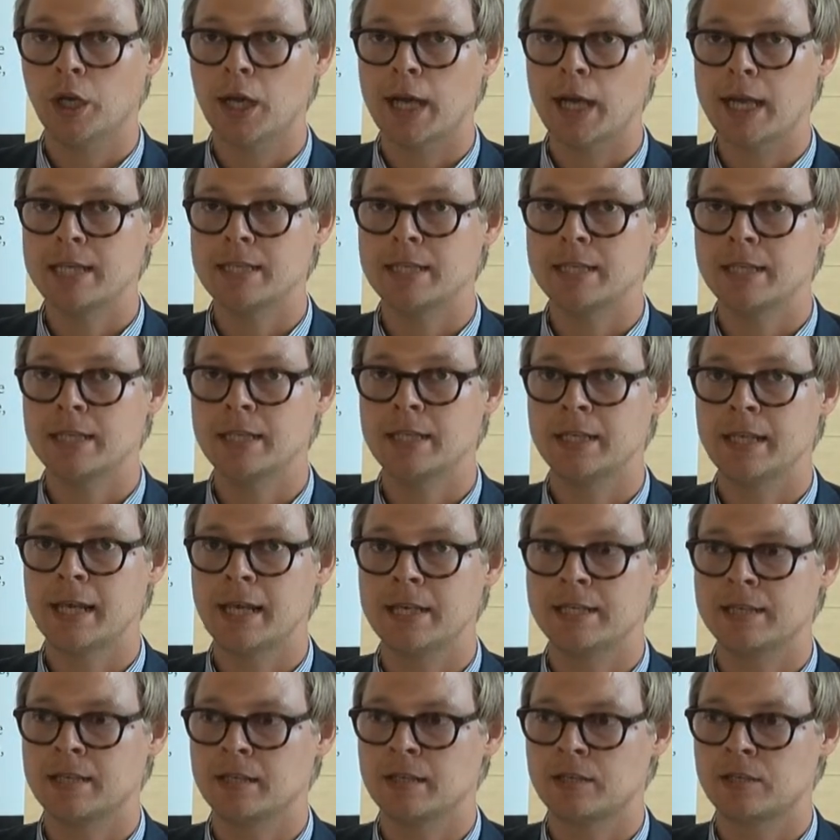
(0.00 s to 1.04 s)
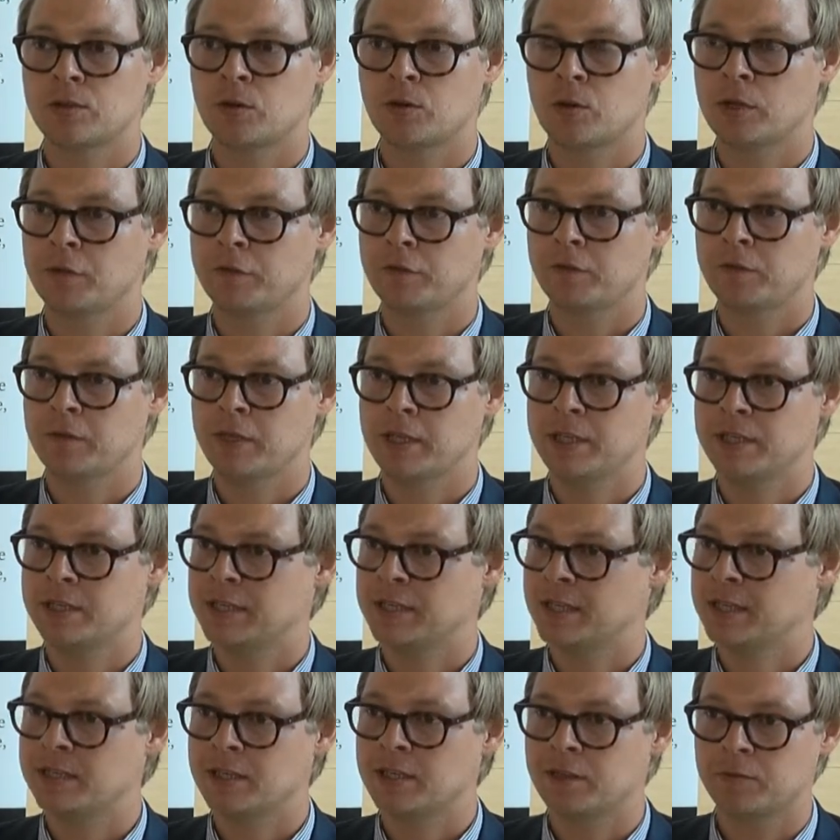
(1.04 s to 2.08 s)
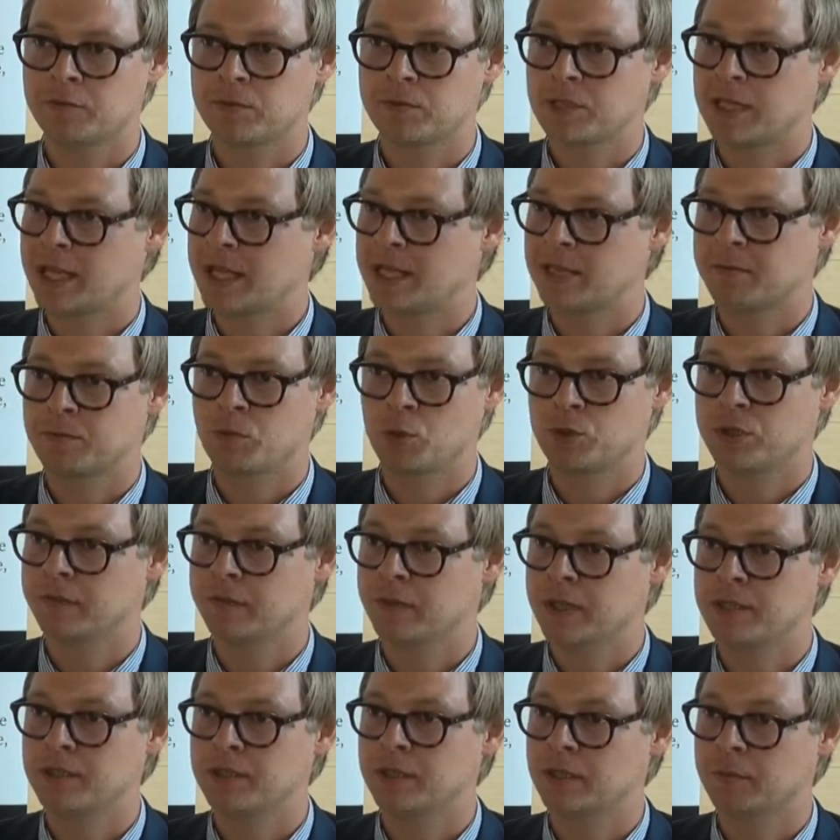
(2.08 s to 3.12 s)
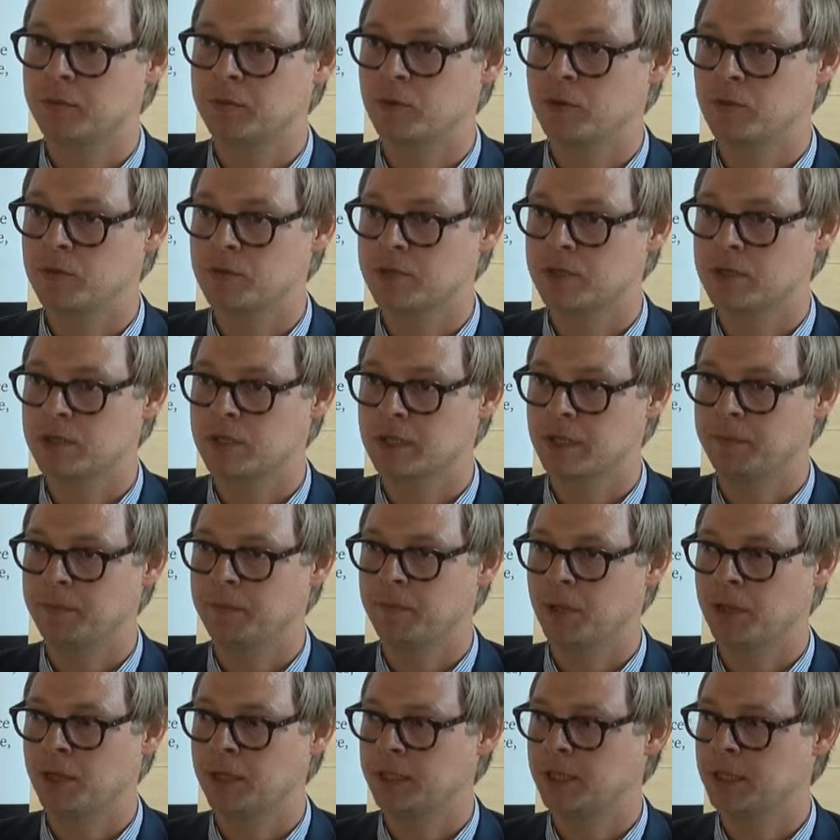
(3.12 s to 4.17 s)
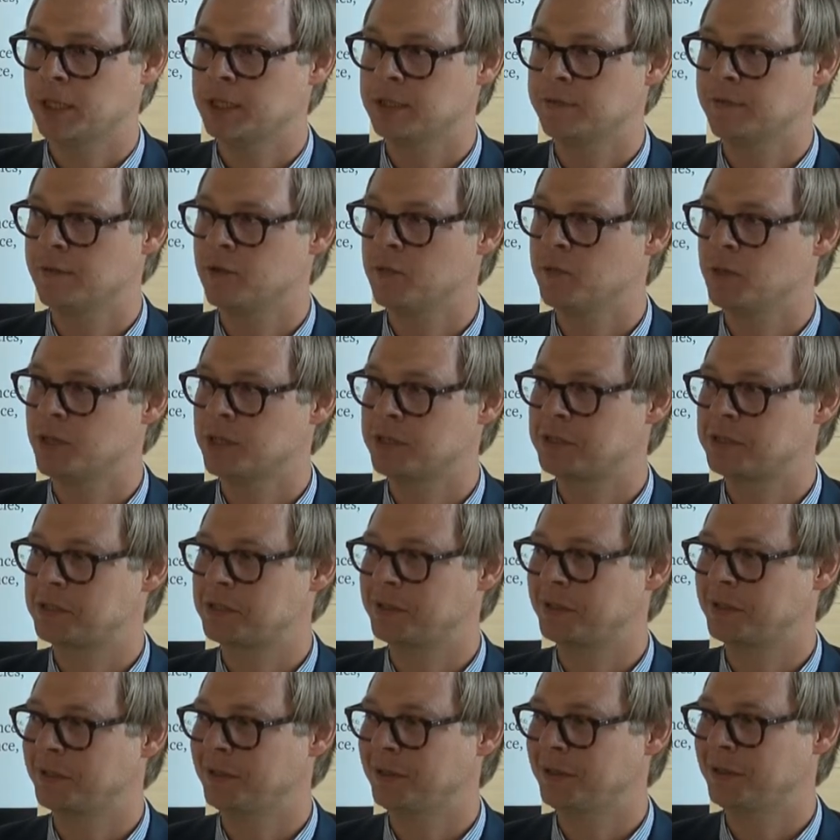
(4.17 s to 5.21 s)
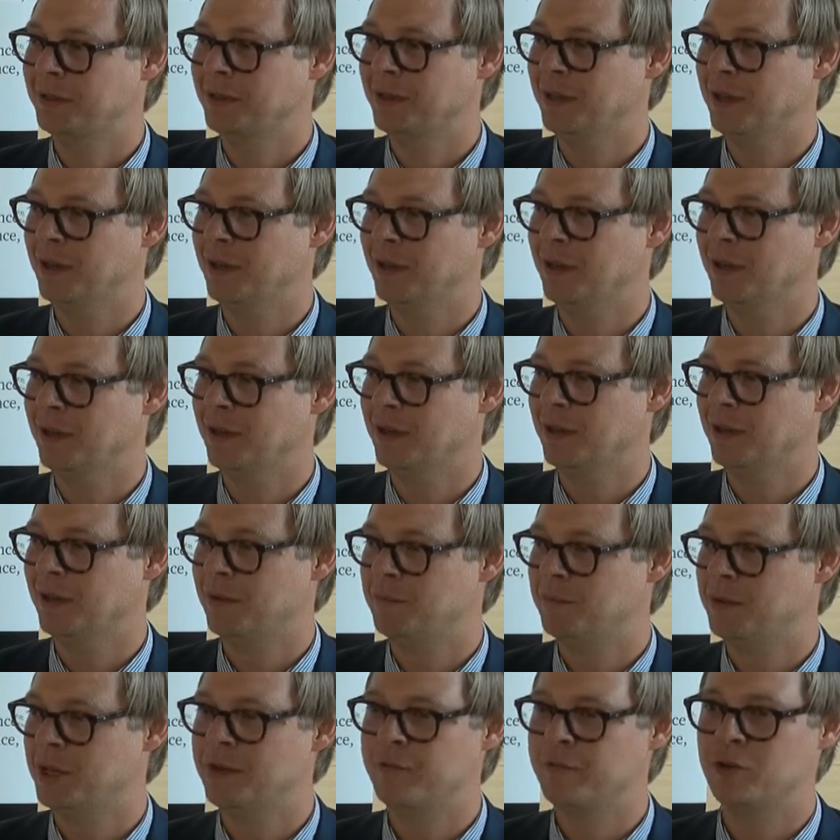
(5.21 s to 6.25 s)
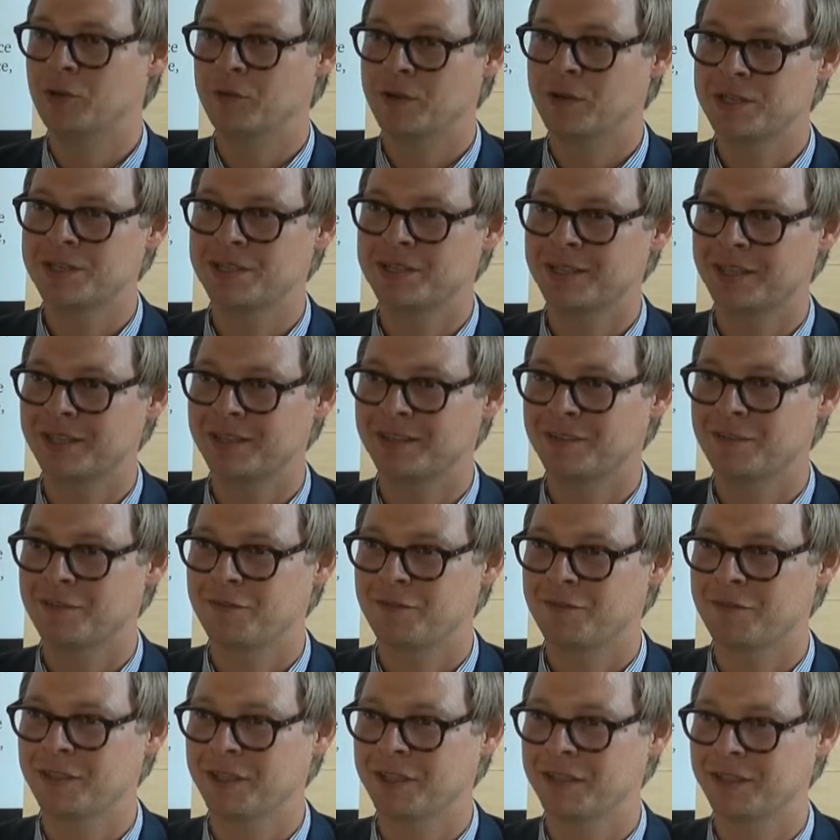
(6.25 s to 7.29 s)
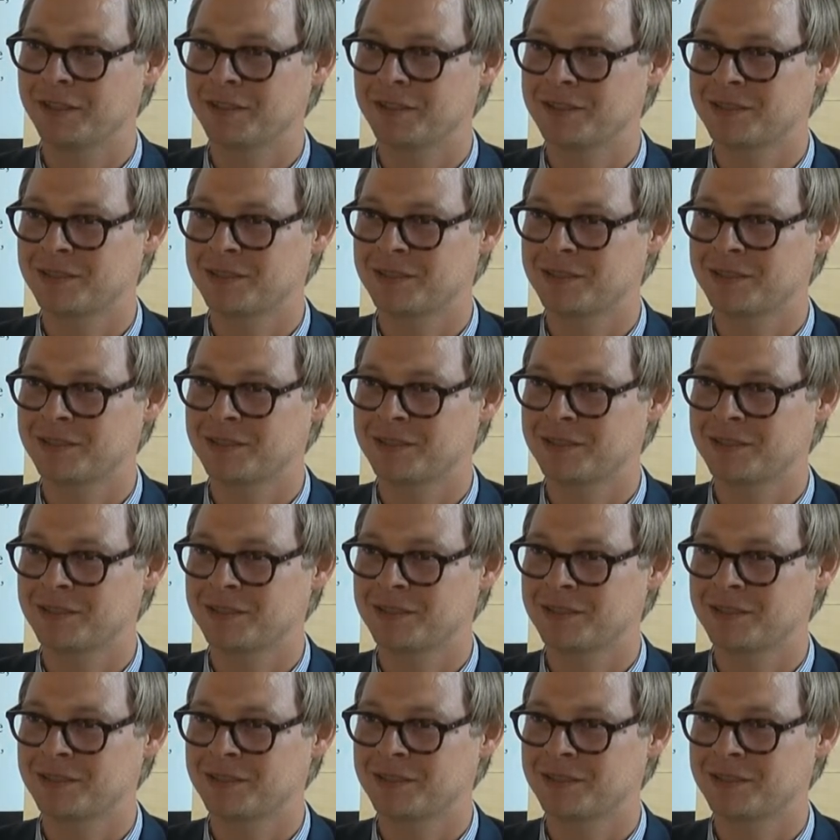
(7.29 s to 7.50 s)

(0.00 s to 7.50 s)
I see it as a sort of incentive slash motivation approach, but it's very much a behavioristic thing.